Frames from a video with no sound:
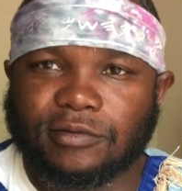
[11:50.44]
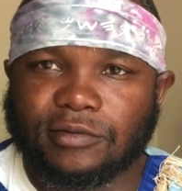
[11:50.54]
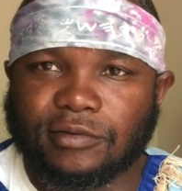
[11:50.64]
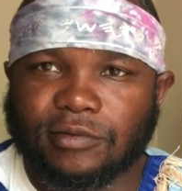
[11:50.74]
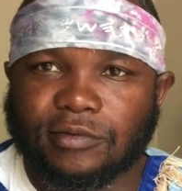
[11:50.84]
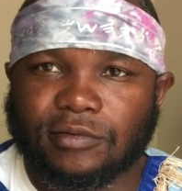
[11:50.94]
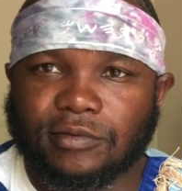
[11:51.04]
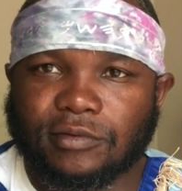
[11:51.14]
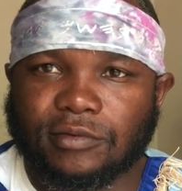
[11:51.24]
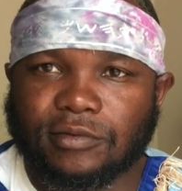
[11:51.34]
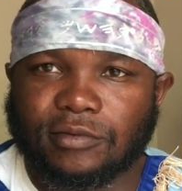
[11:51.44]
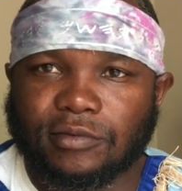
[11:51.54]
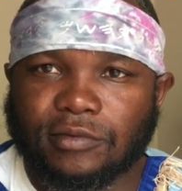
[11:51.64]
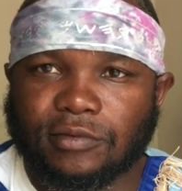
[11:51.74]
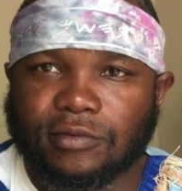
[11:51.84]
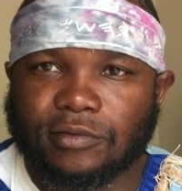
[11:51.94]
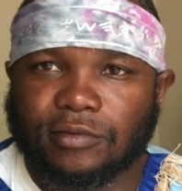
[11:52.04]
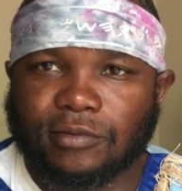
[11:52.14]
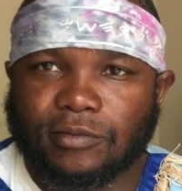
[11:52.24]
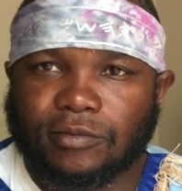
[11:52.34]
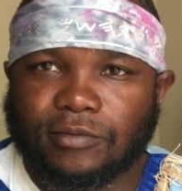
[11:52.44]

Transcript: Nothing is said.